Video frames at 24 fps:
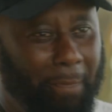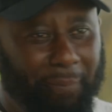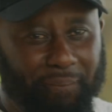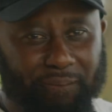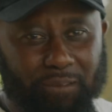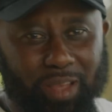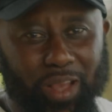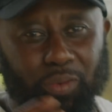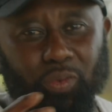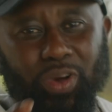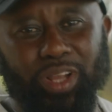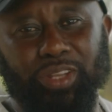
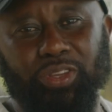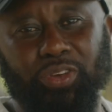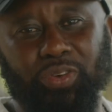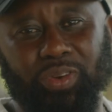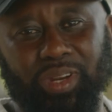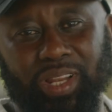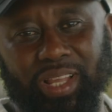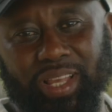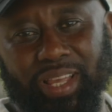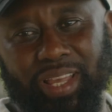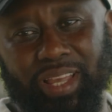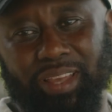And when you
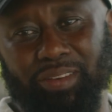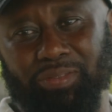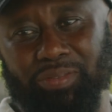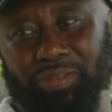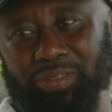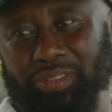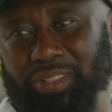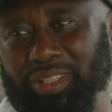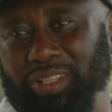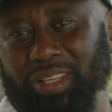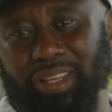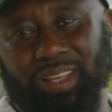leave,
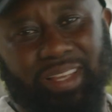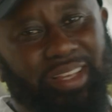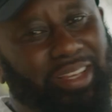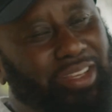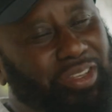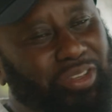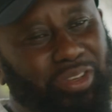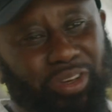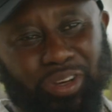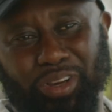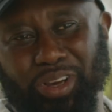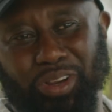
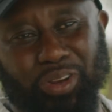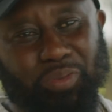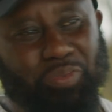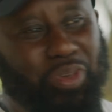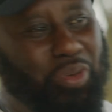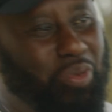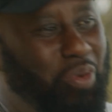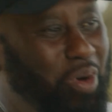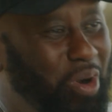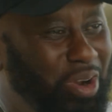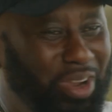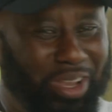you're gonna be
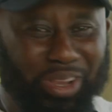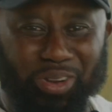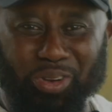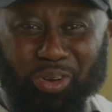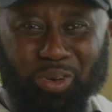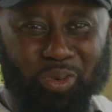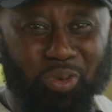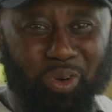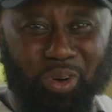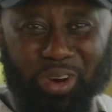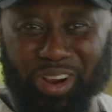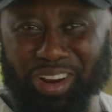walking
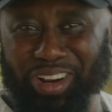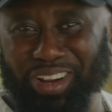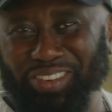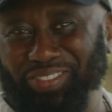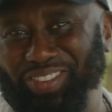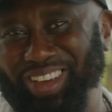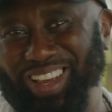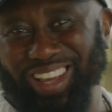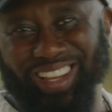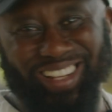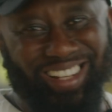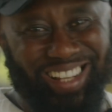on water,
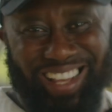man.